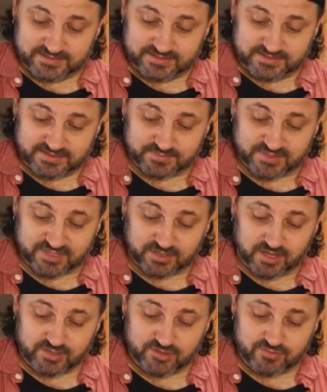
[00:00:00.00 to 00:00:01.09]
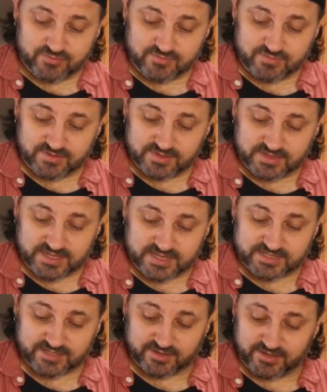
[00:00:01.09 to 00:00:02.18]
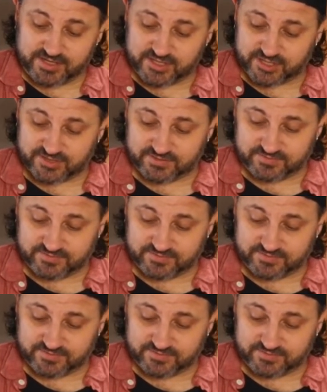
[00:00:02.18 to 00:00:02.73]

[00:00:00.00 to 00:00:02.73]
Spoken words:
some cilantro as a garnish.